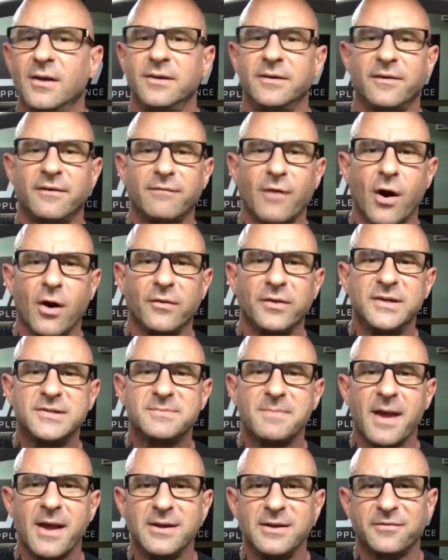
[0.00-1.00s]
You have all
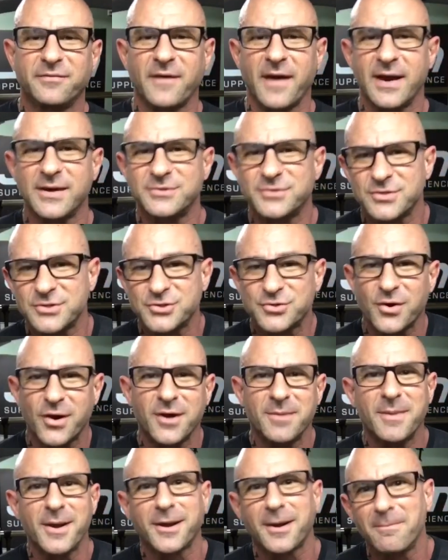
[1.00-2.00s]
these manufacturers trying
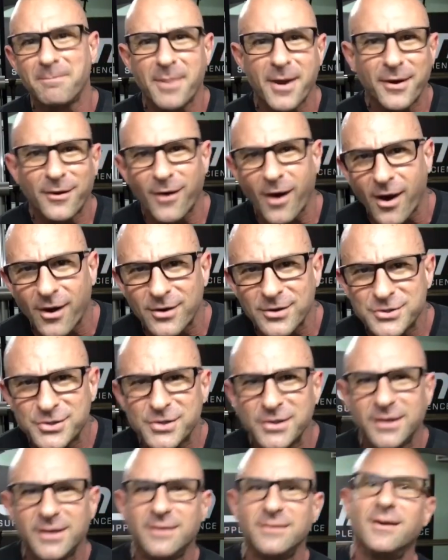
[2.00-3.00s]
to make a better
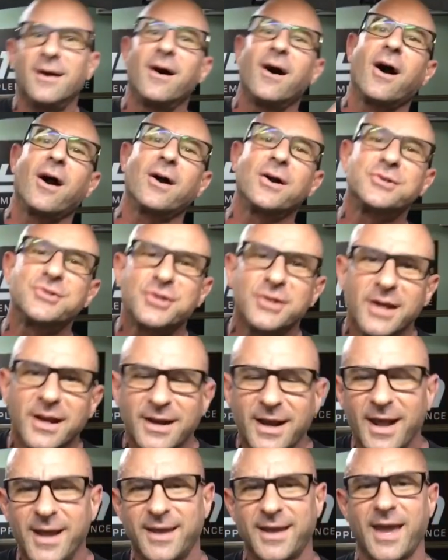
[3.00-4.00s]
arginine.
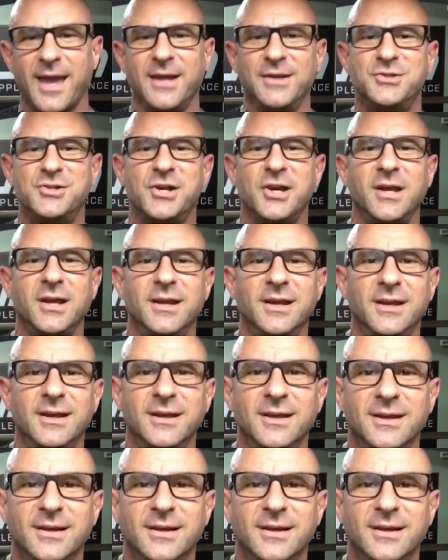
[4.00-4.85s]
Arginine AKG.